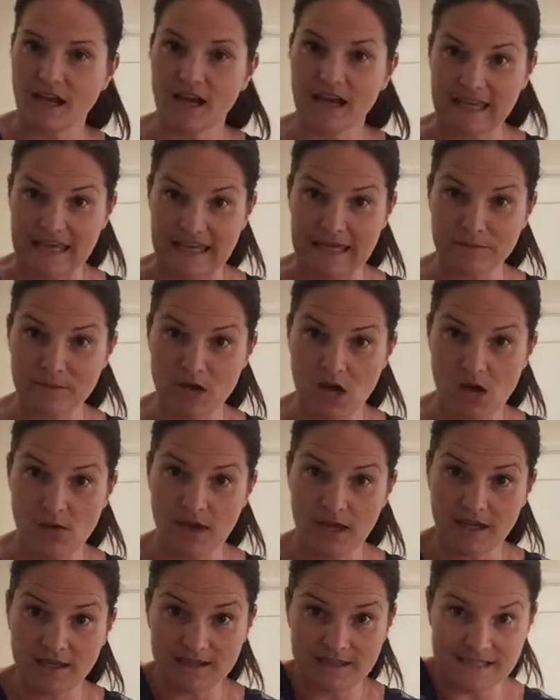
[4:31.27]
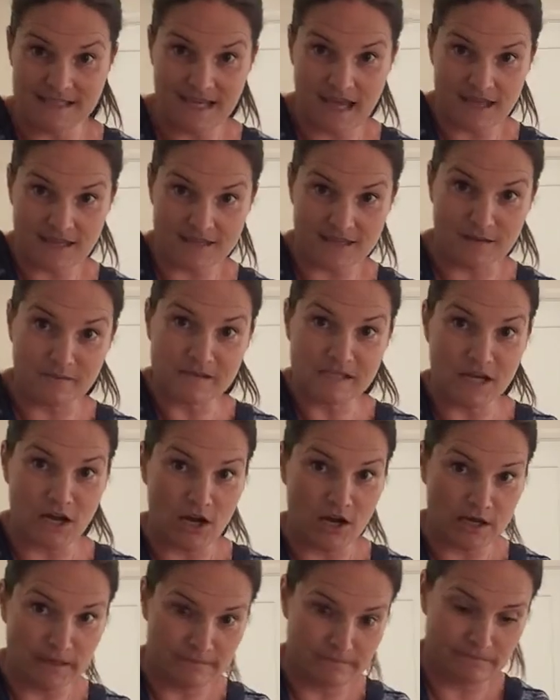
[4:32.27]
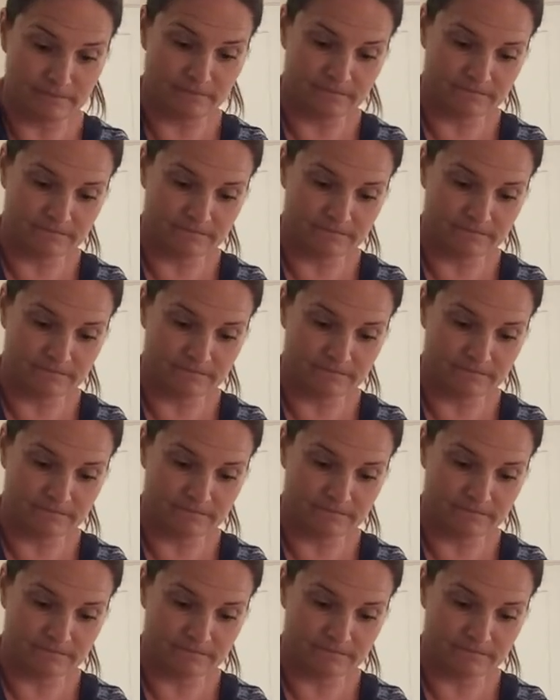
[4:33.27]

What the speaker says: Keep going, takes some time.